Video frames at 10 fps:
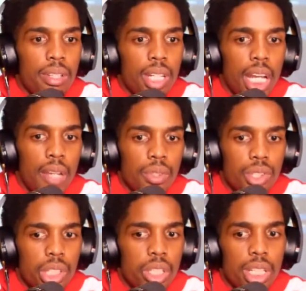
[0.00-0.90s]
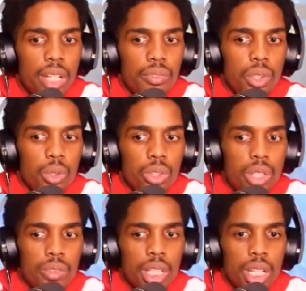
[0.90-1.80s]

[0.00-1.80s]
after jail and after going through everything